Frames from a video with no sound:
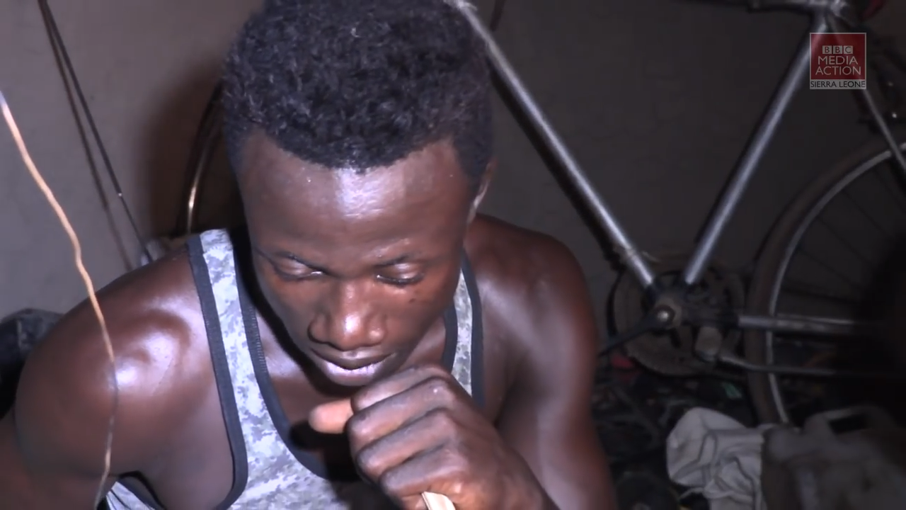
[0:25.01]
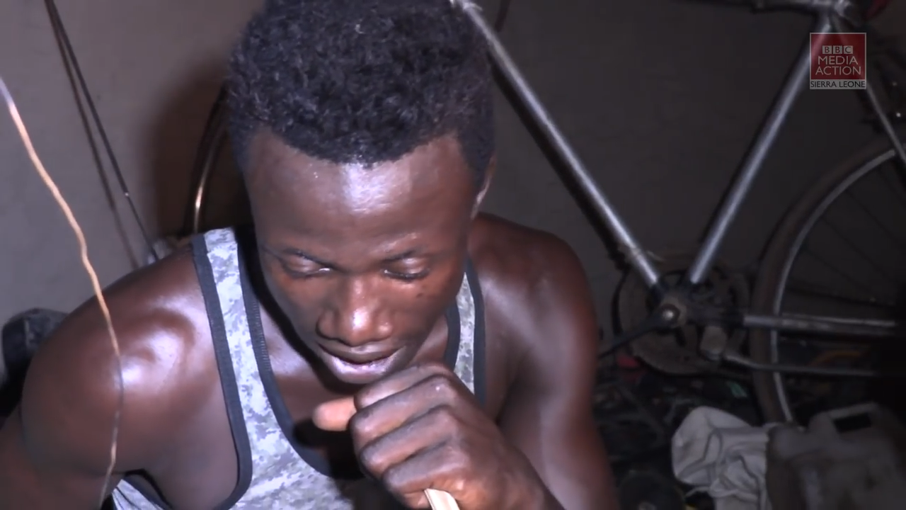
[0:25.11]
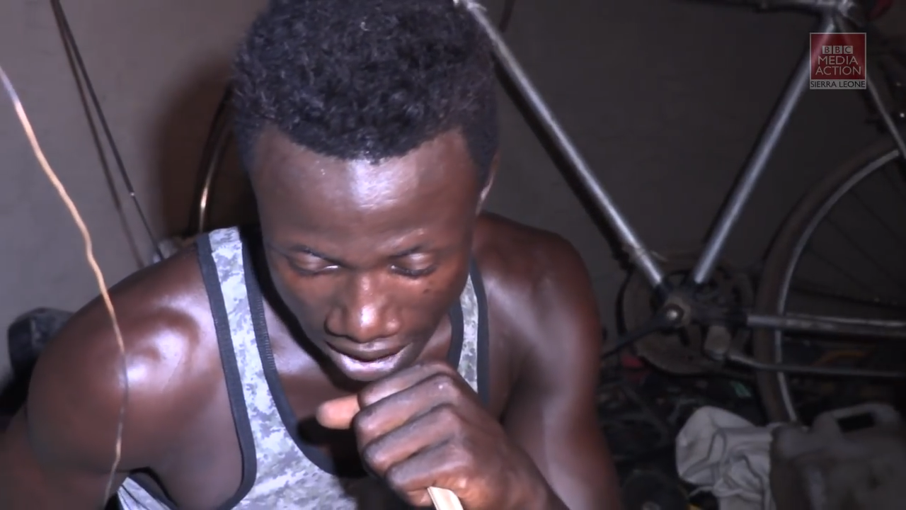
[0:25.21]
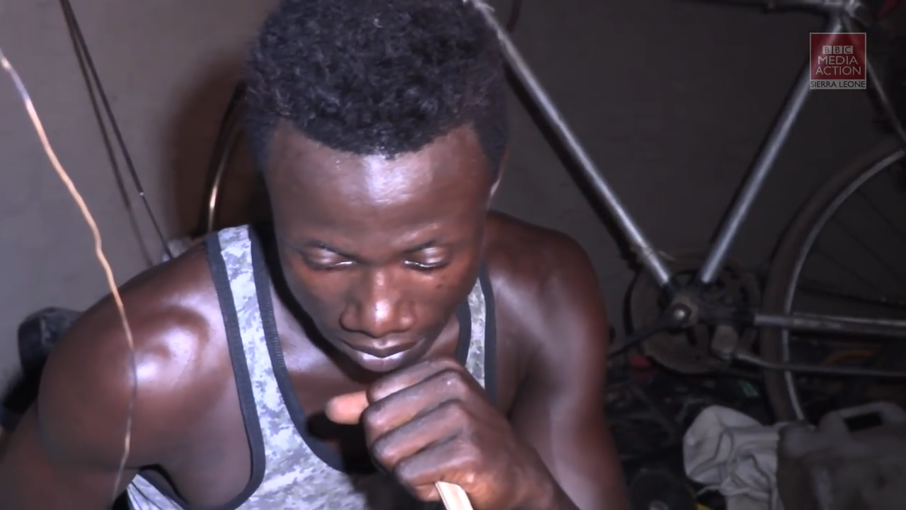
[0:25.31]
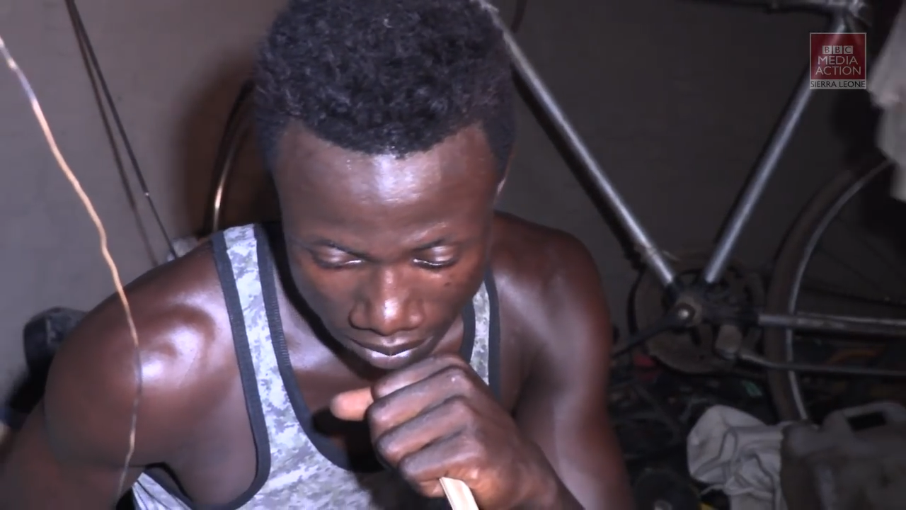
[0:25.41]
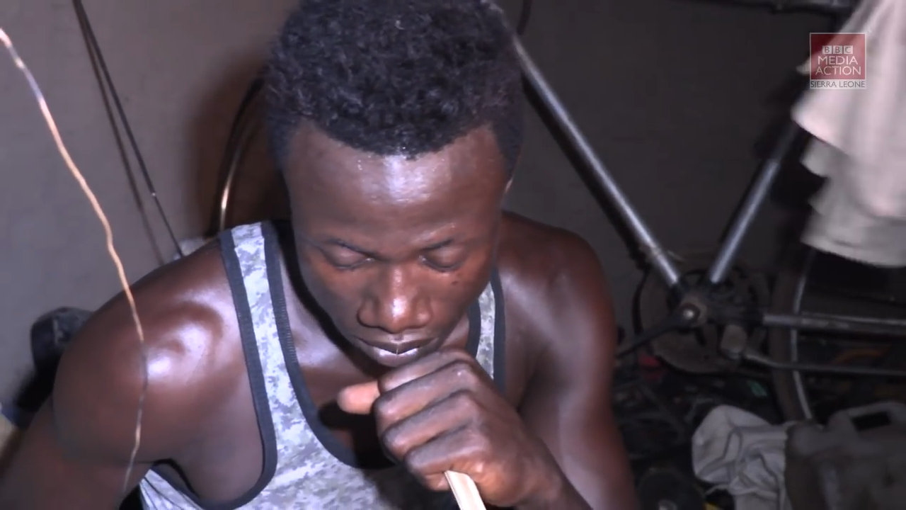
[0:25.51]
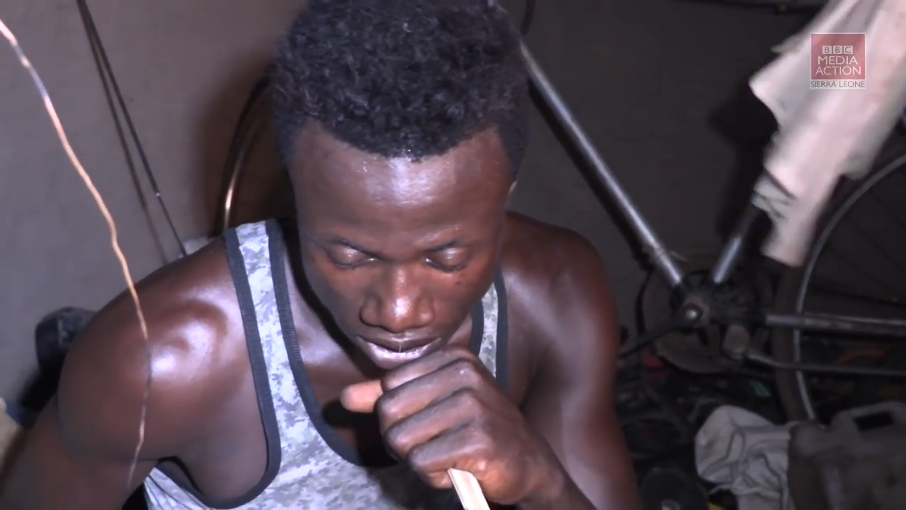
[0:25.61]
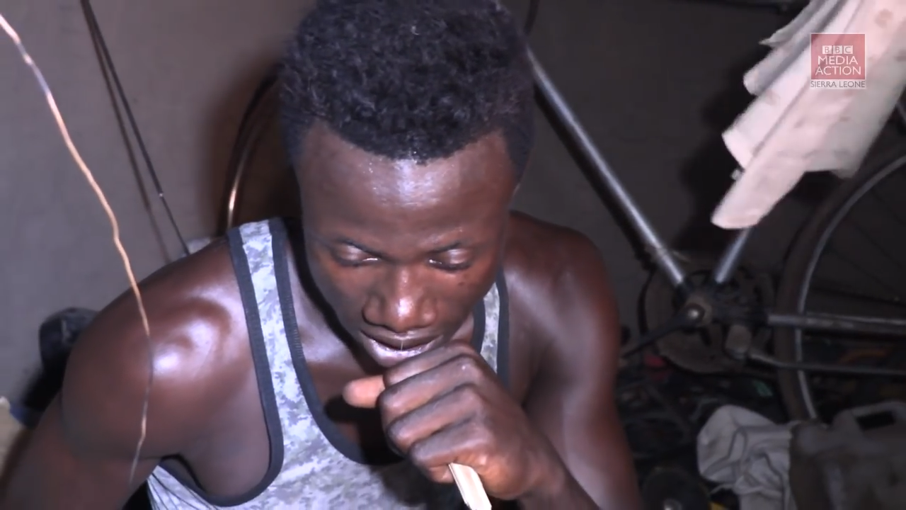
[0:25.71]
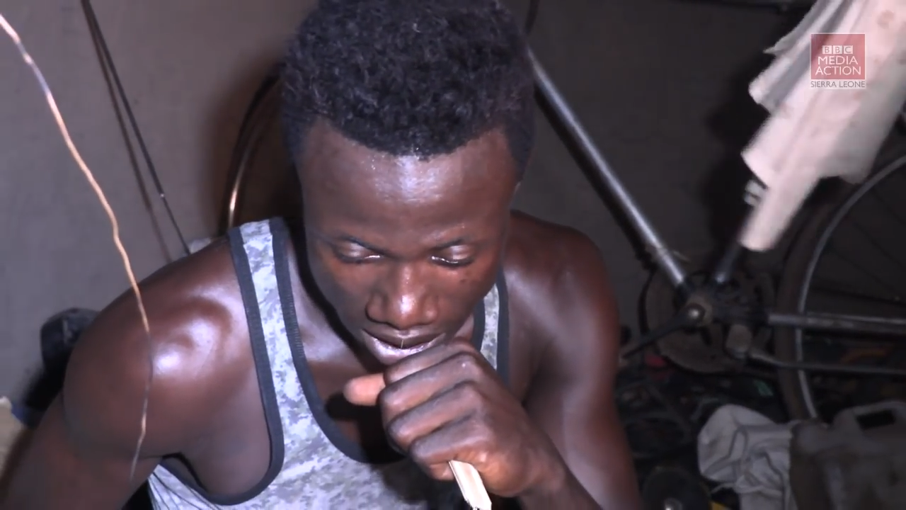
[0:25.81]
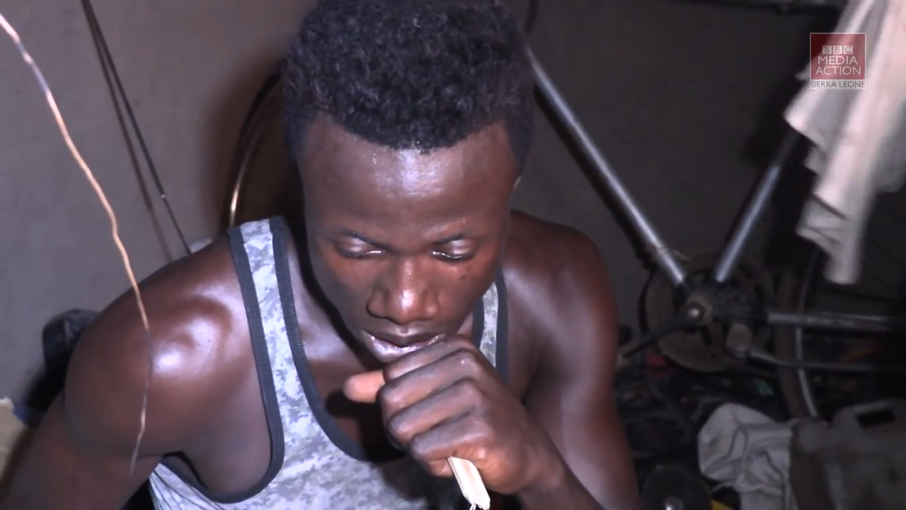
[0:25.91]
na
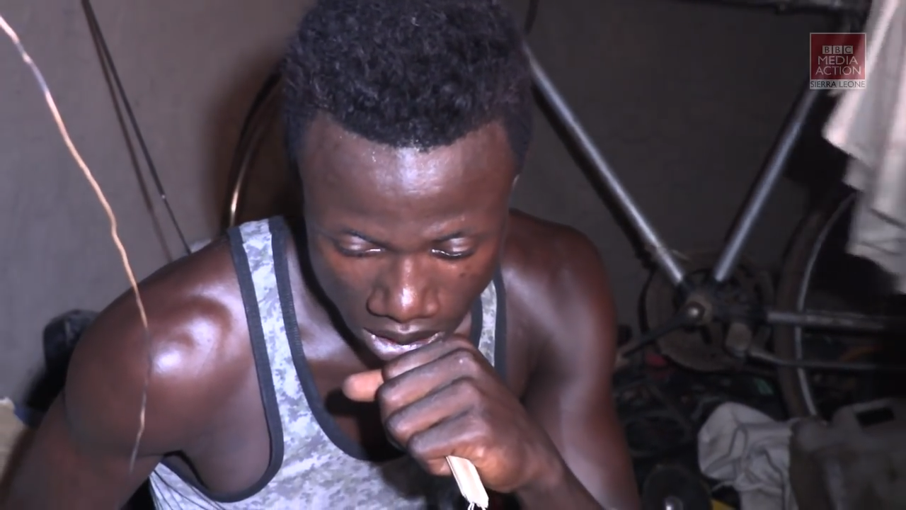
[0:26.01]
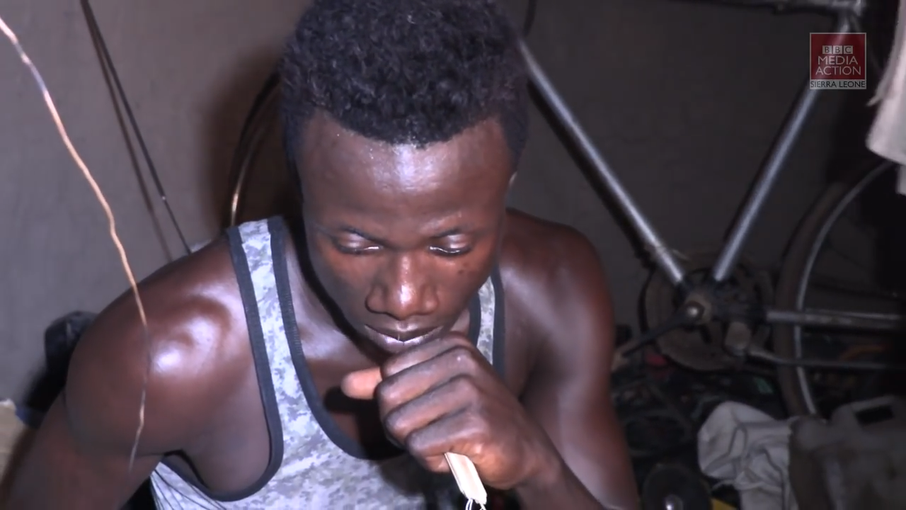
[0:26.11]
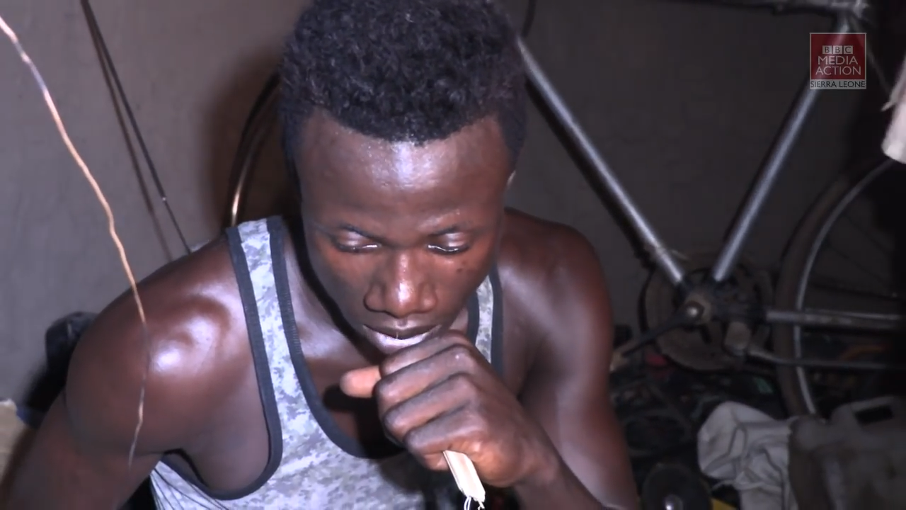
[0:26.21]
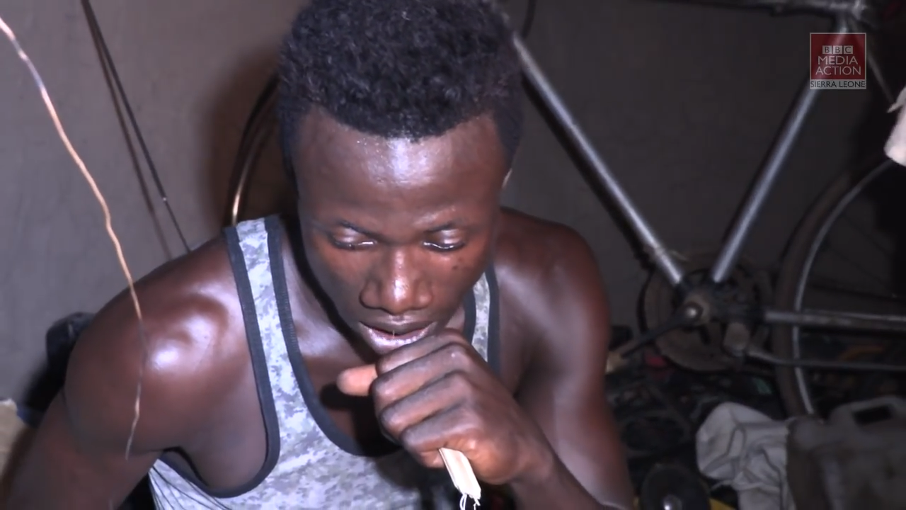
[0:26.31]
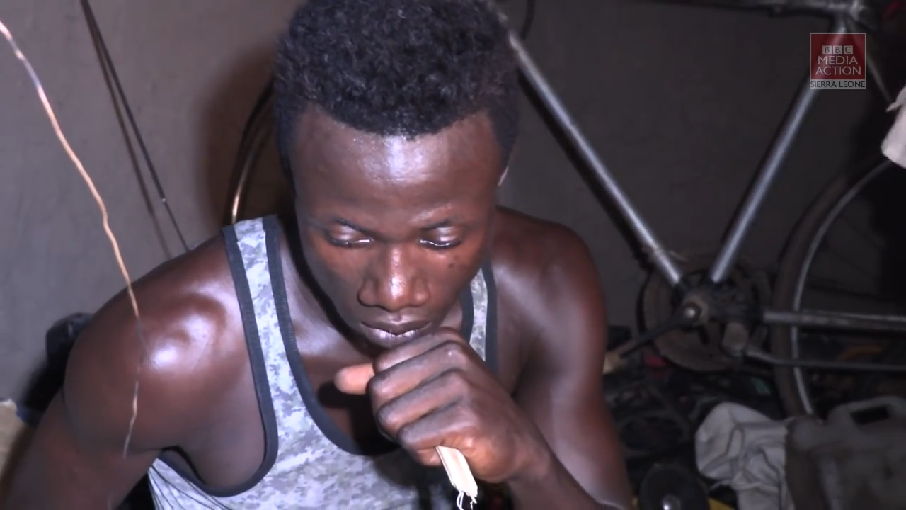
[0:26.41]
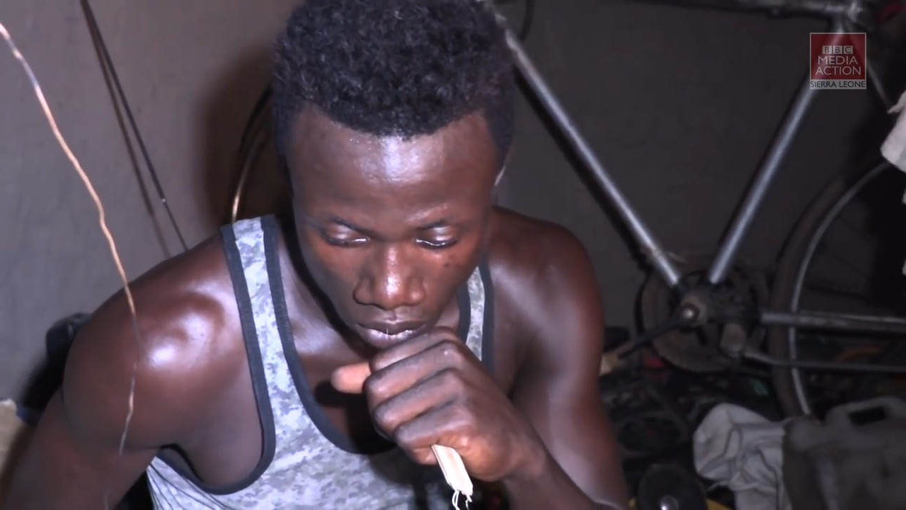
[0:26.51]
Dennis Kamara.